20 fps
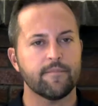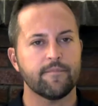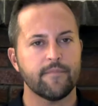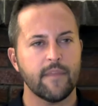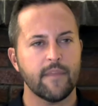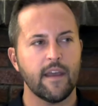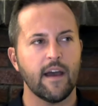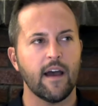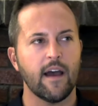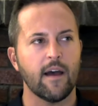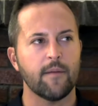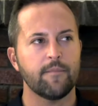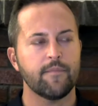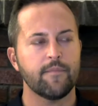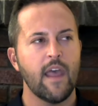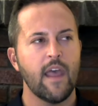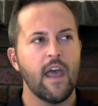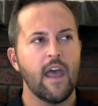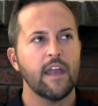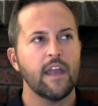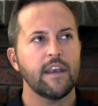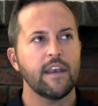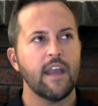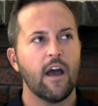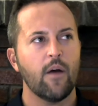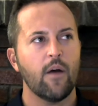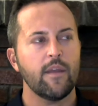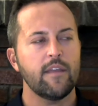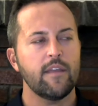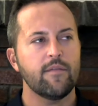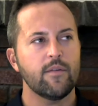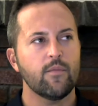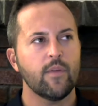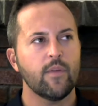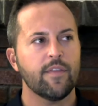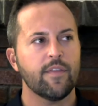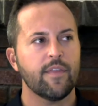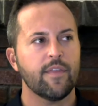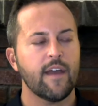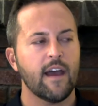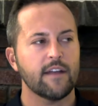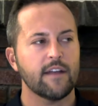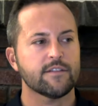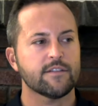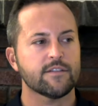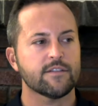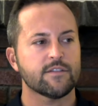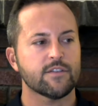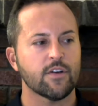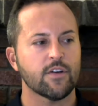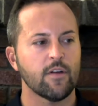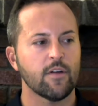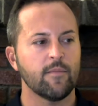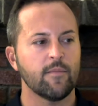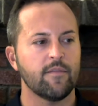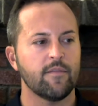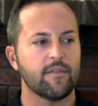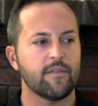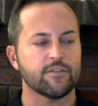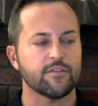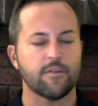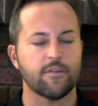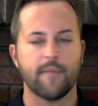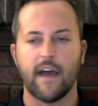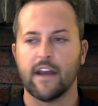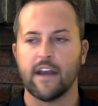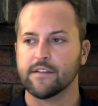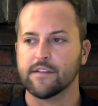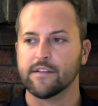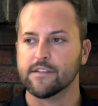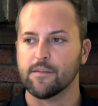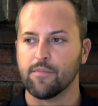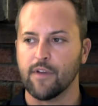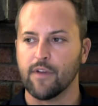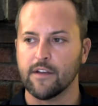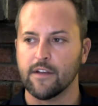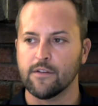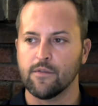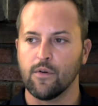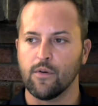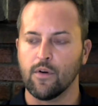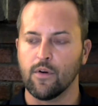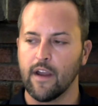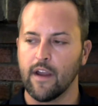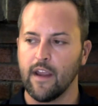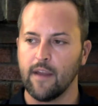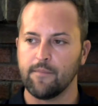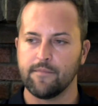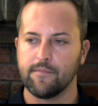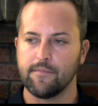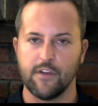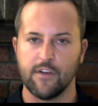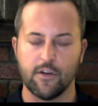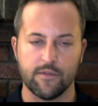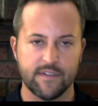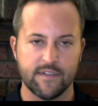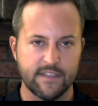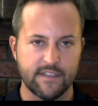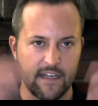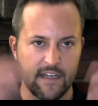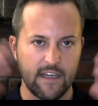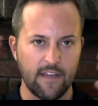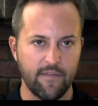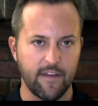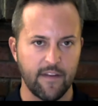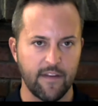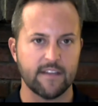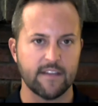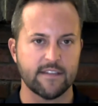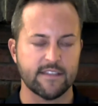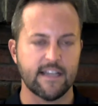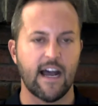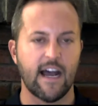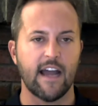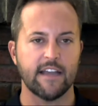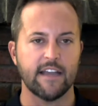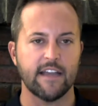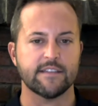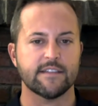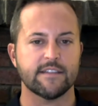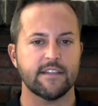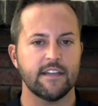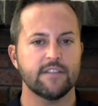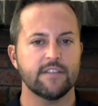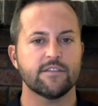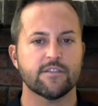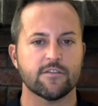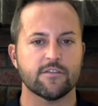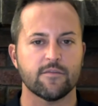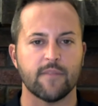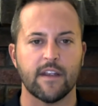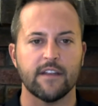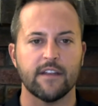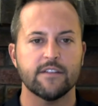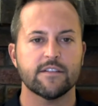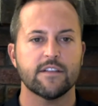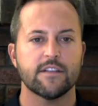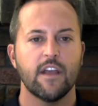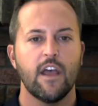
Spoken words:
Yeah. Now, even with that term of a dramatic soprano or a significant sized instrument,